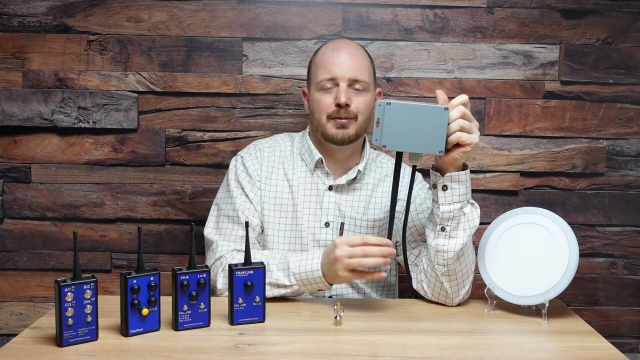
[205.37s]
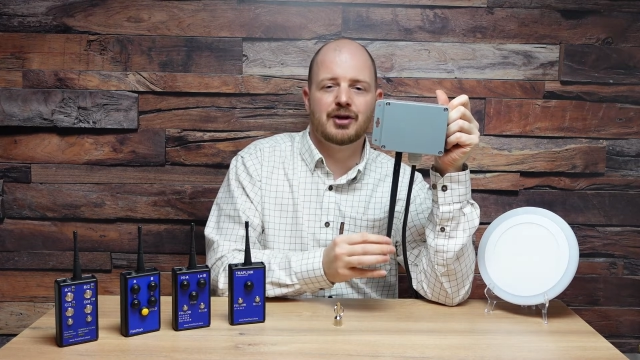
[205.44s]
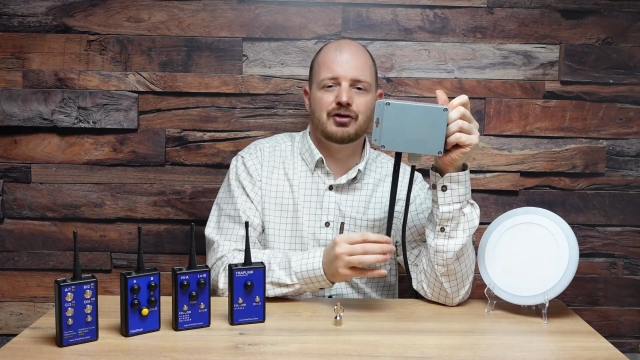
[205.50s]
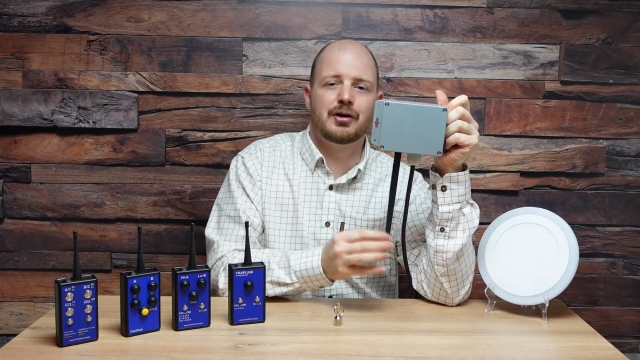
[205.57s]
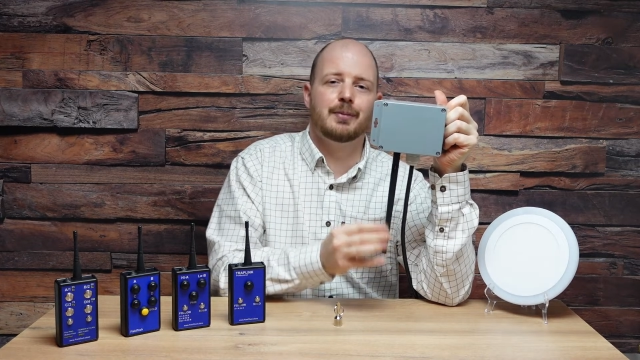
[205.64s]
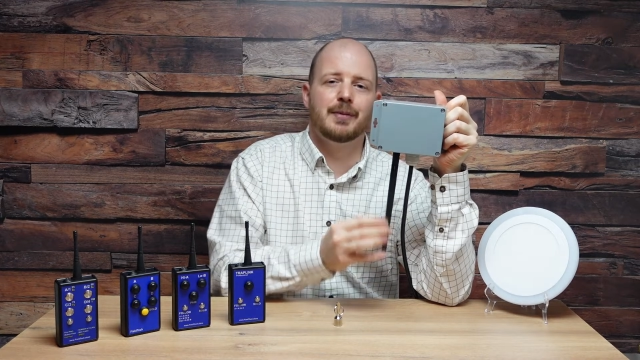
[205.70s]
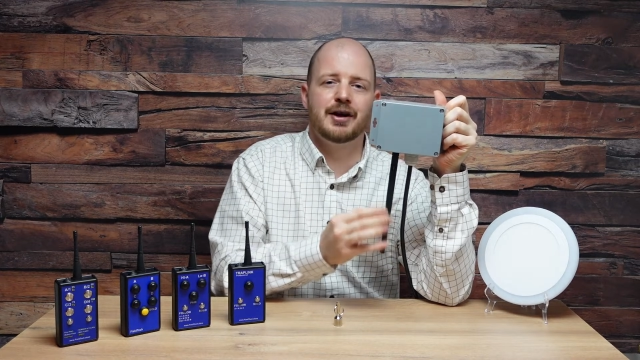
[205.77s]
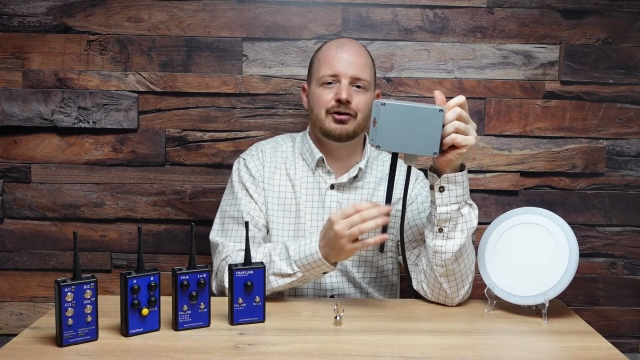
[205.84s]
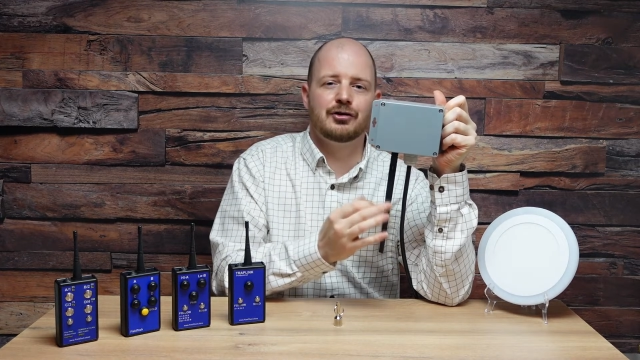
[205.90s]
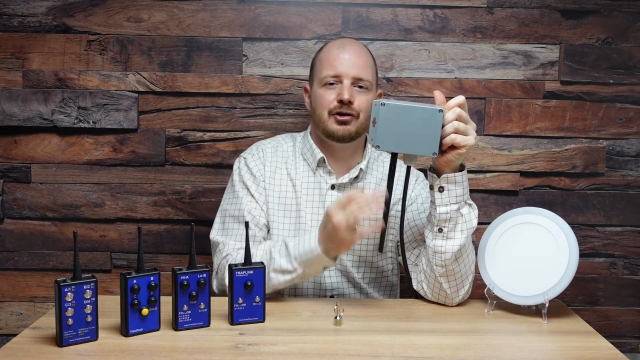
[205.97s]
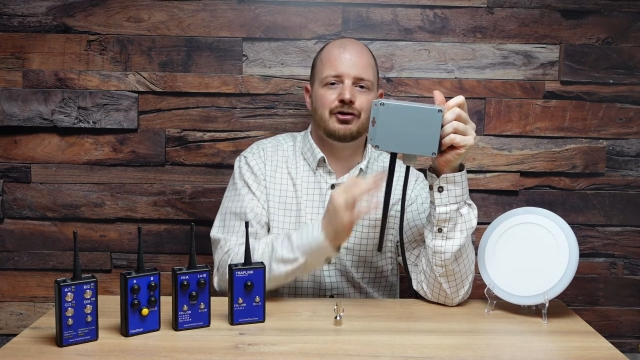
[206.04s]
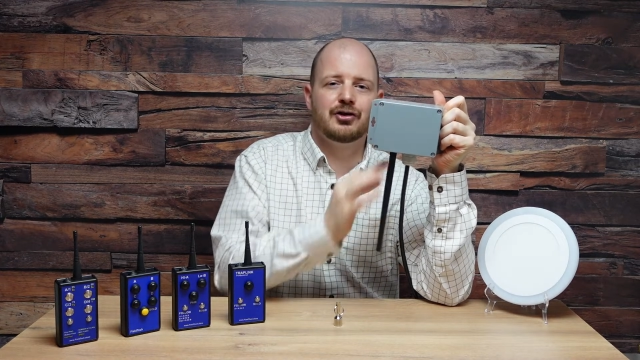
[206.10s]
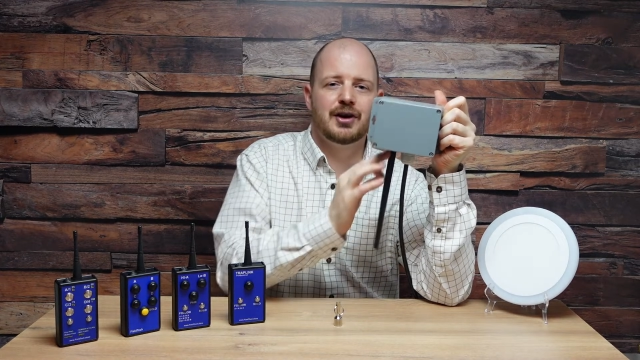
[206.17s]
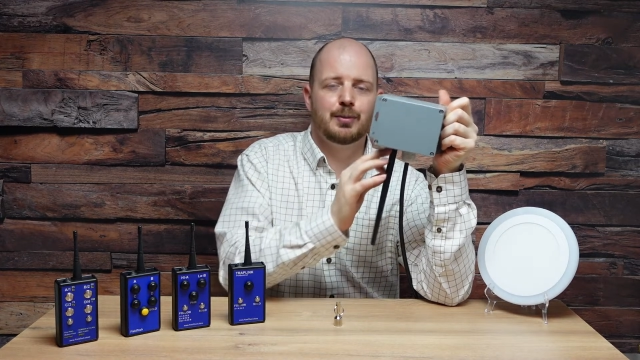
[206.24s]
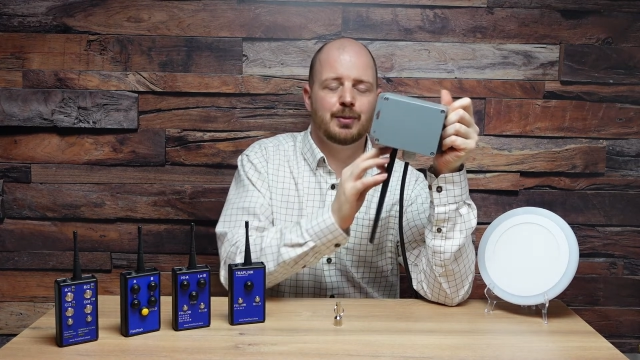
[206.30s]
actually managing to
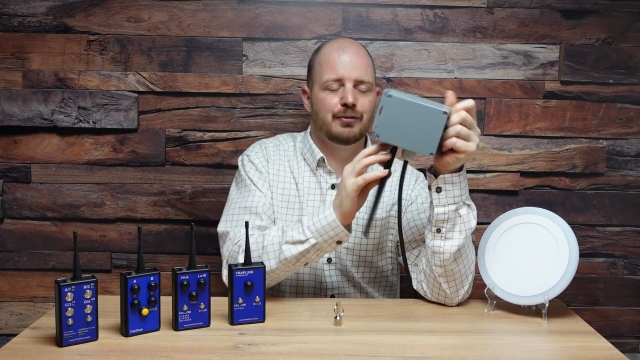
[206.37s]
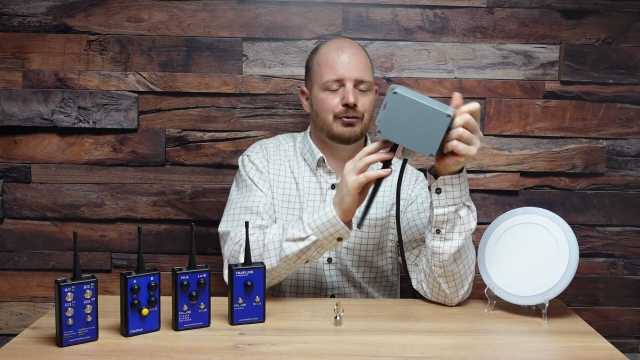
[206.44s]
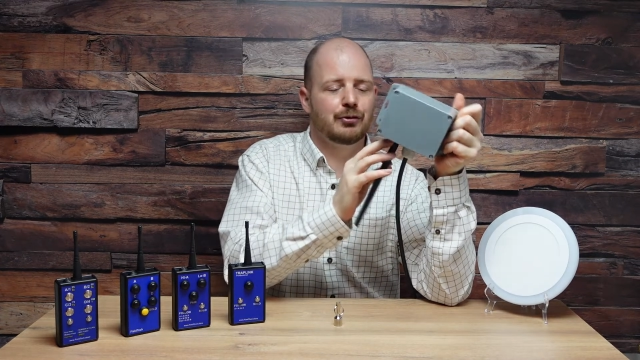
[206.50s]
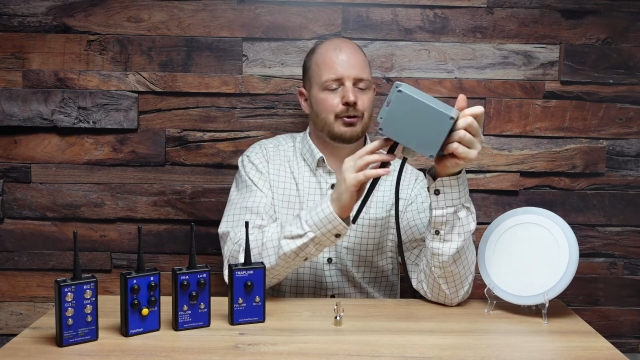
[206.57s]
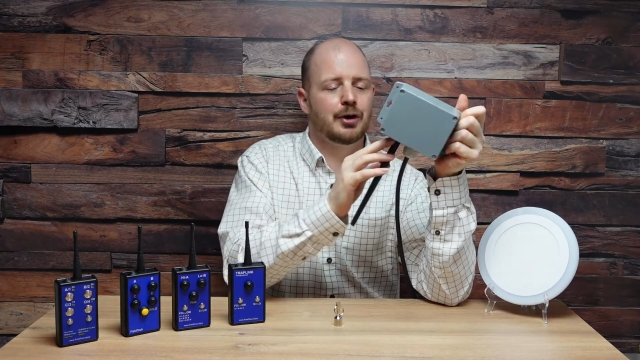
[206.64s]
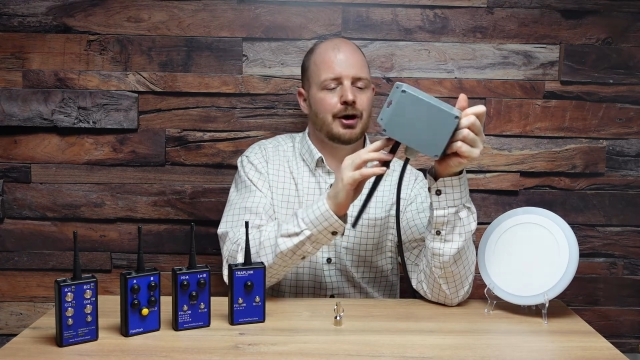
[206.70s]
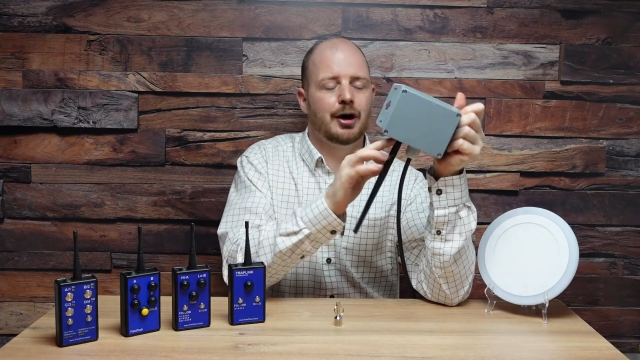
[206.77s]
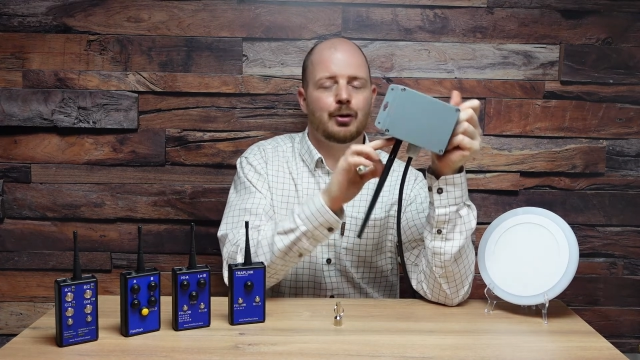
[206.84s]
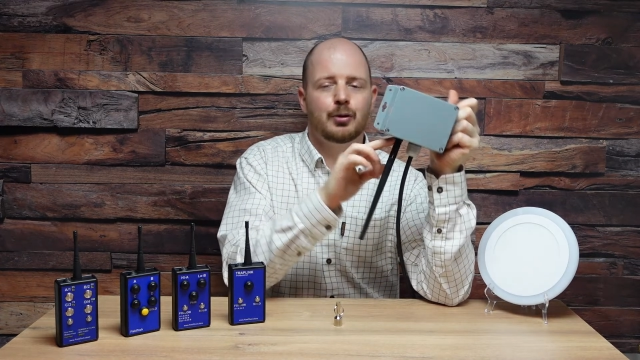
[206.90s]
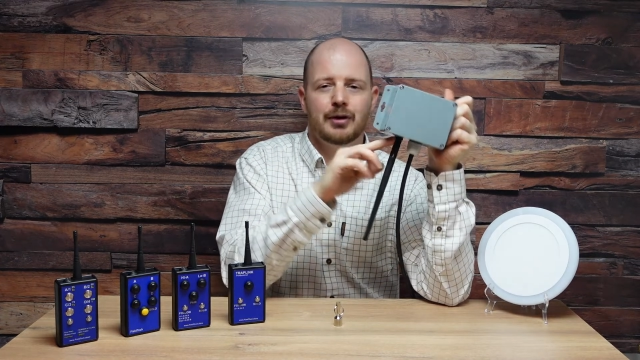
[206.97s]
seep in through the hole.